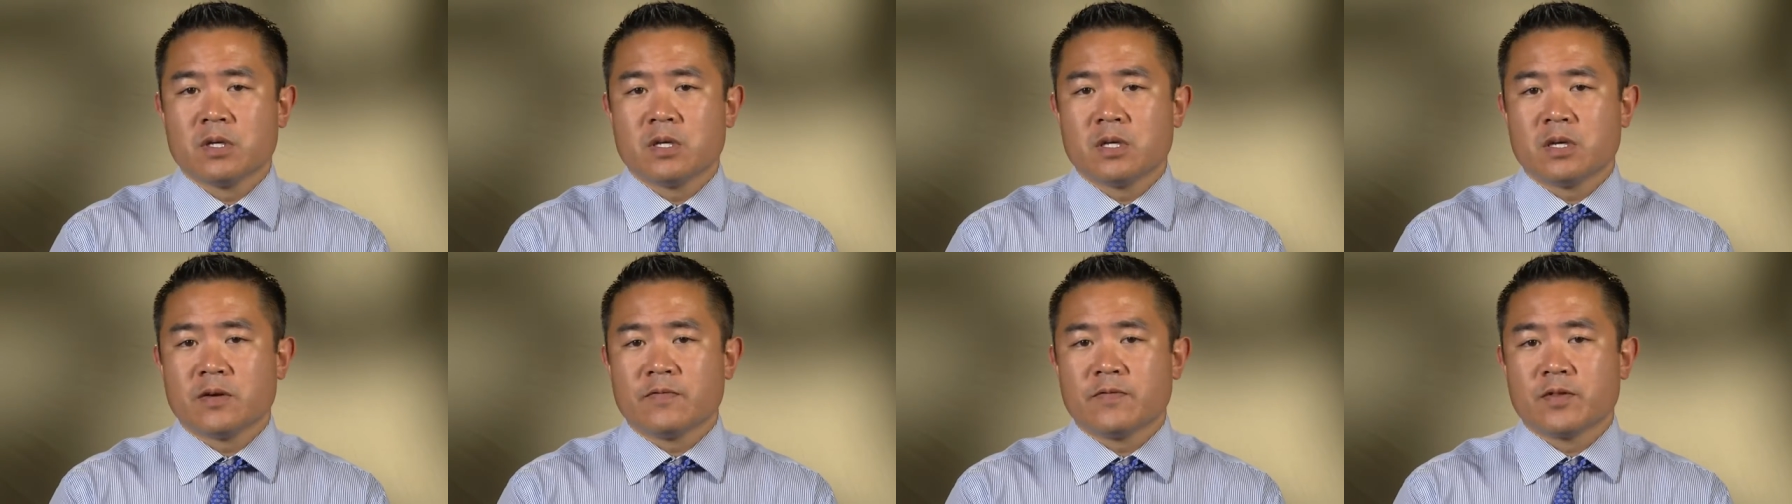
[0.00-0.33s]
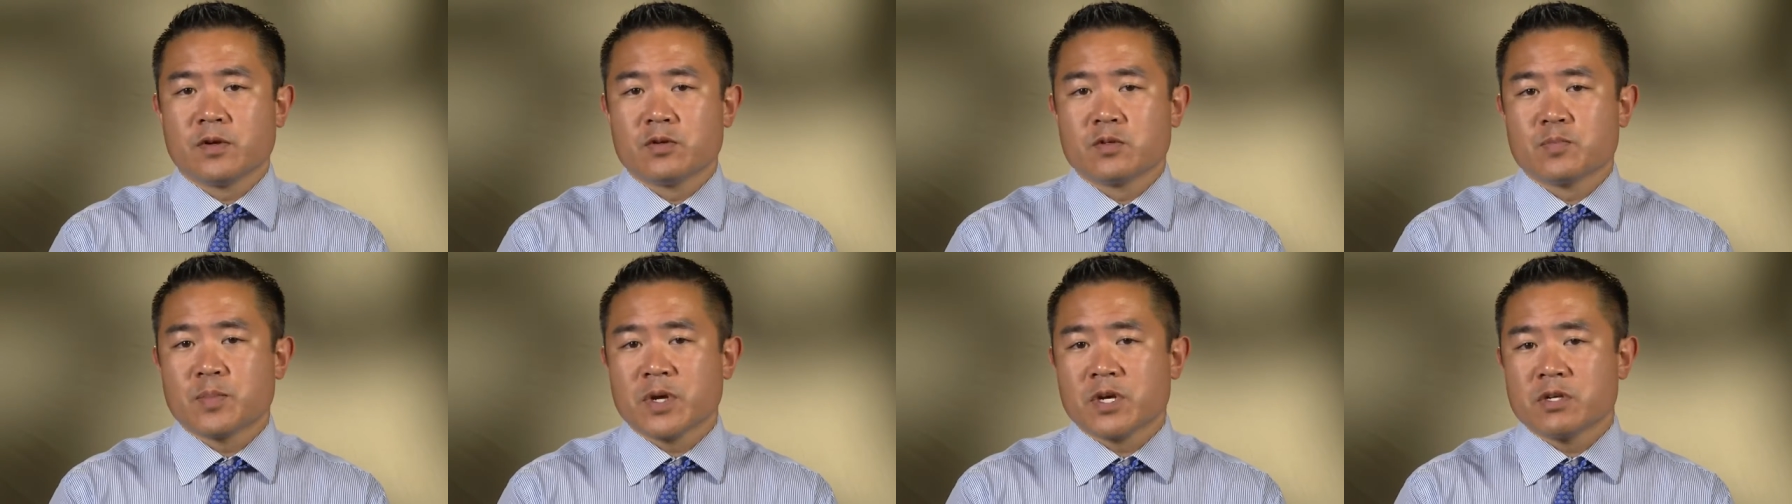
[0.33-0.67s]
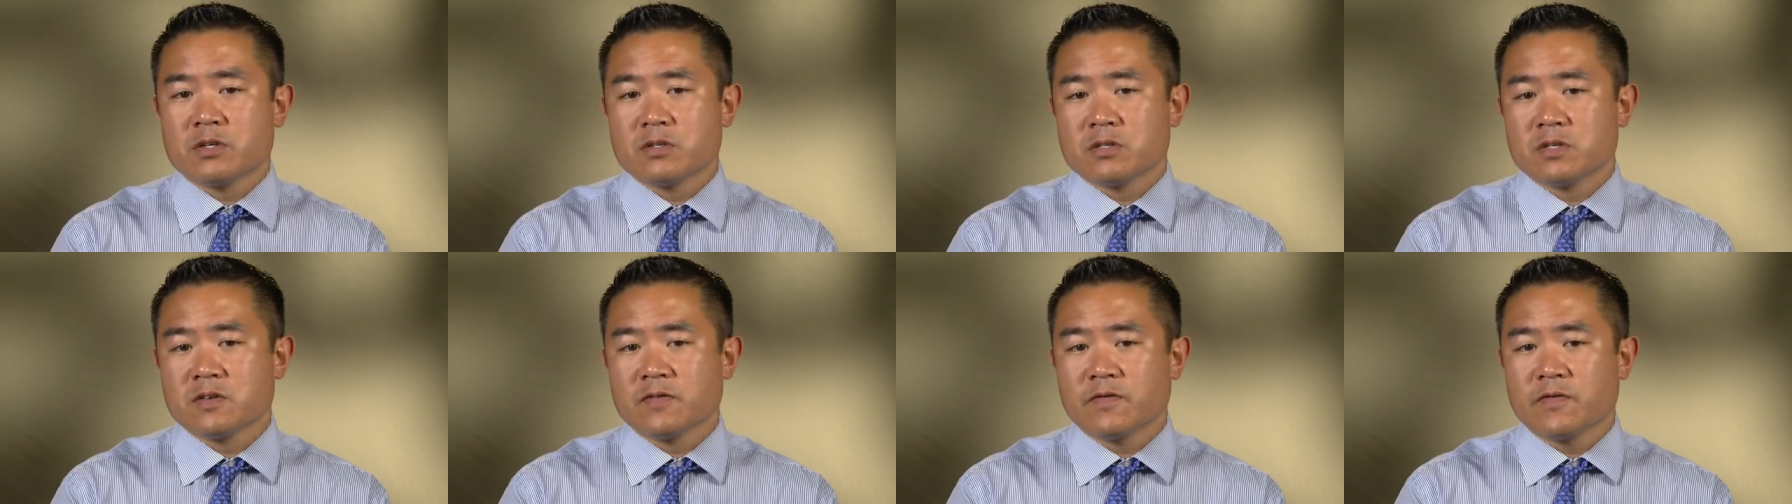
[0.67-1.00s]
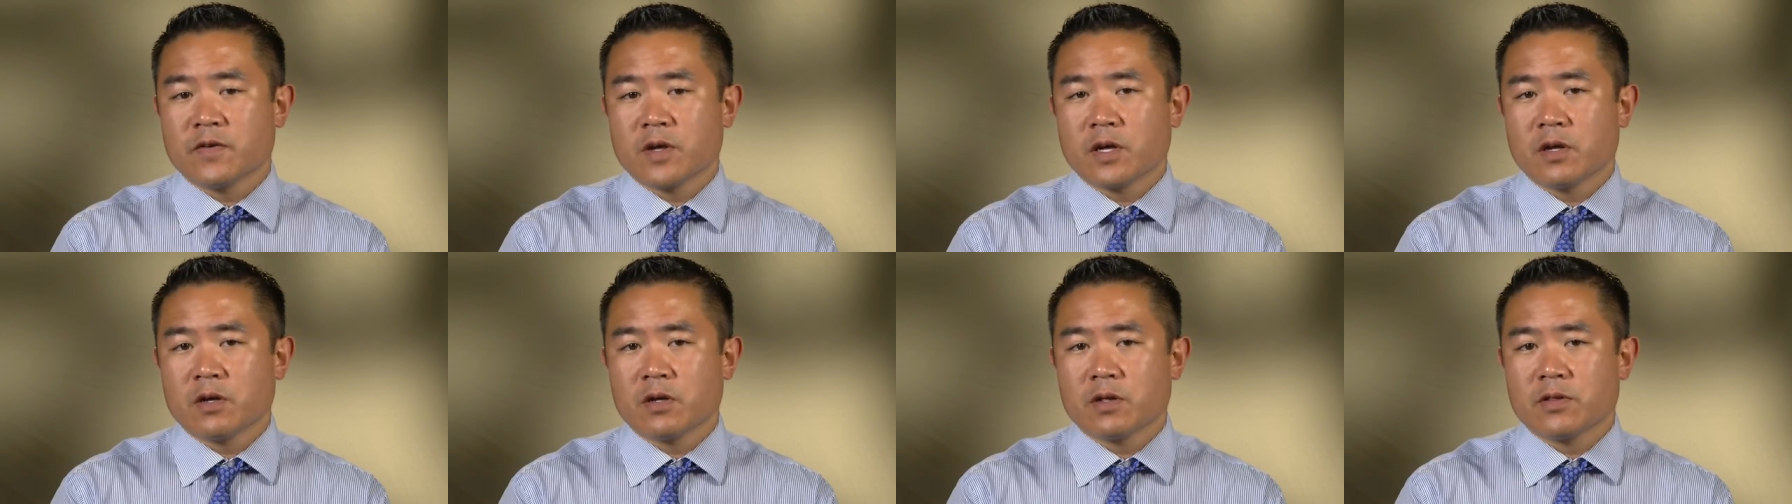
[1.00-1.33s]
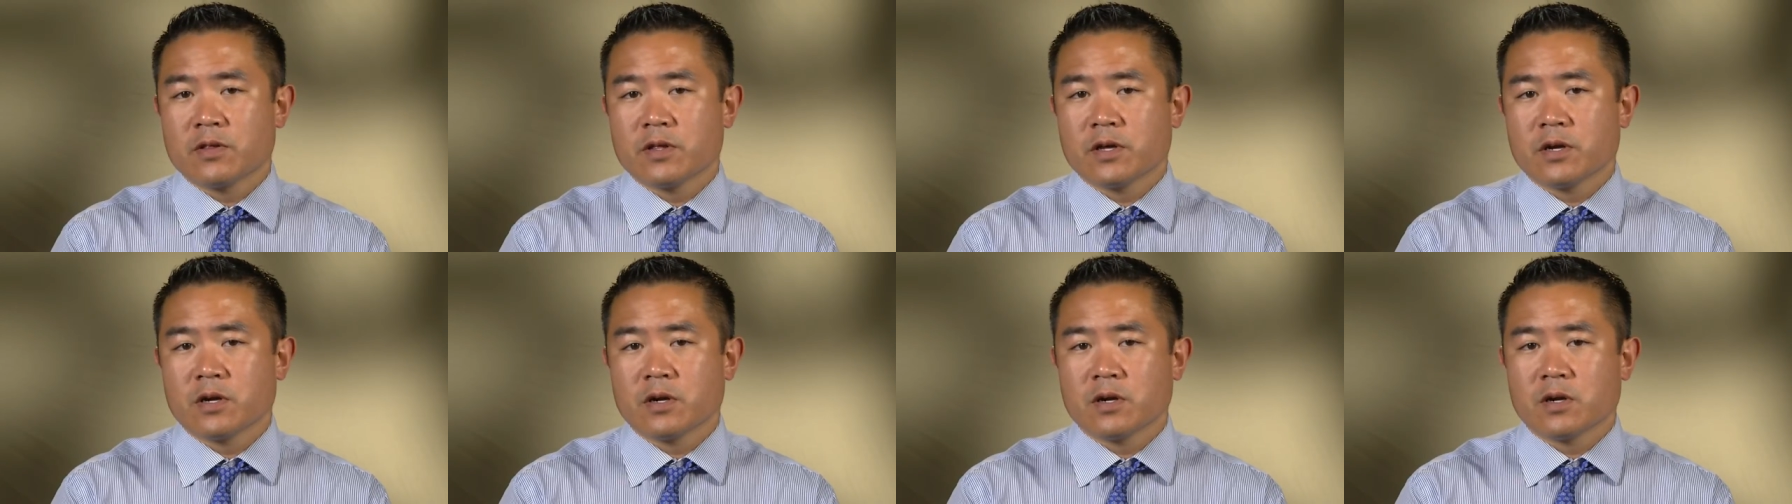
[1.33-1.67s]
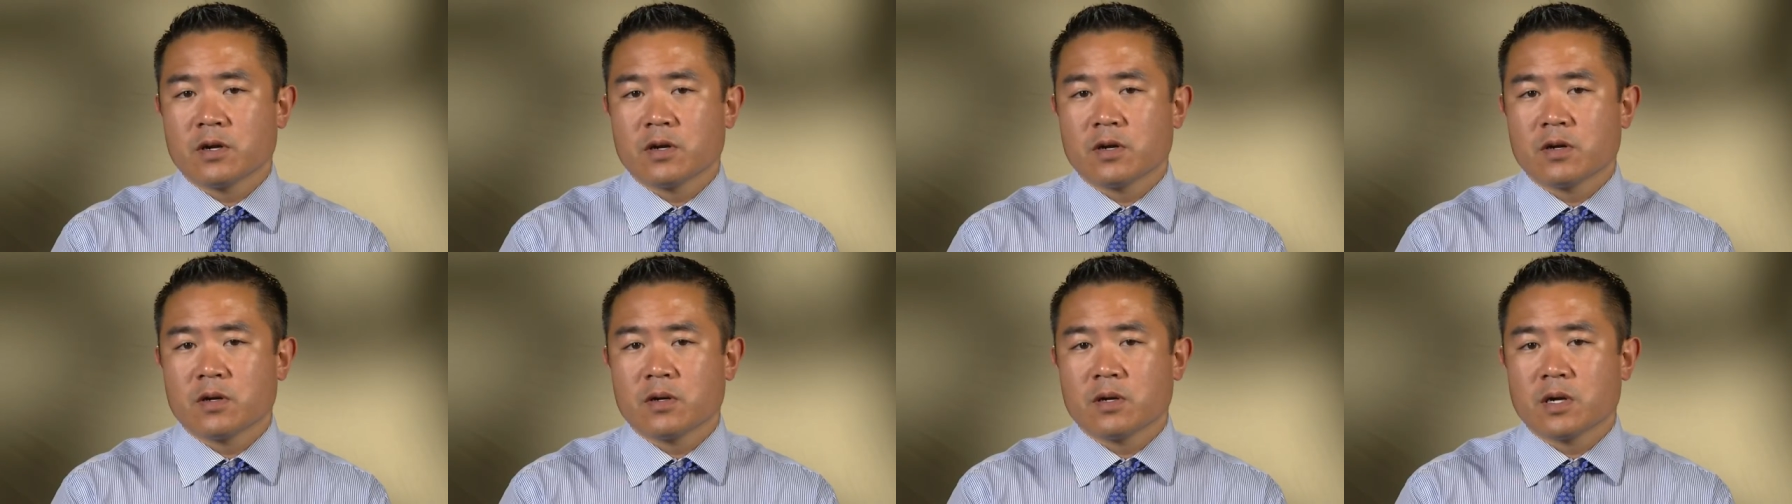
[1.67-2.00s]
If those patients fail
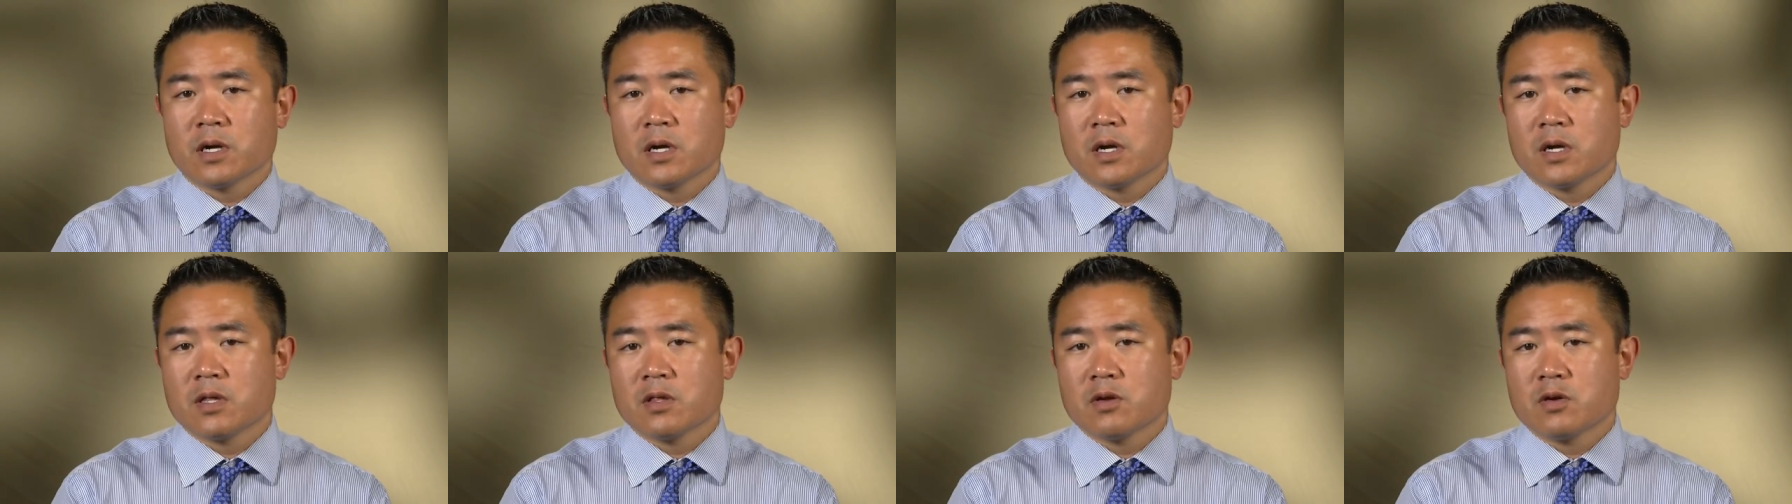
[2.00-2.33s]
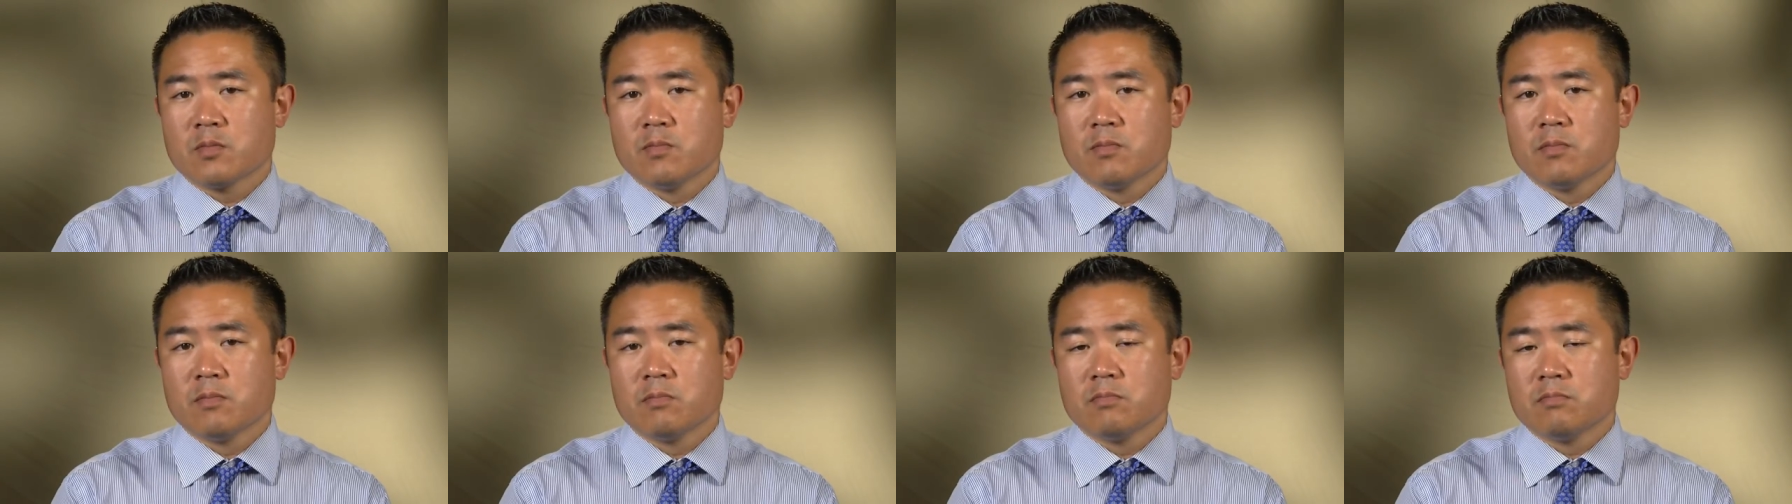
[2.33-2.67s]
their, uh, their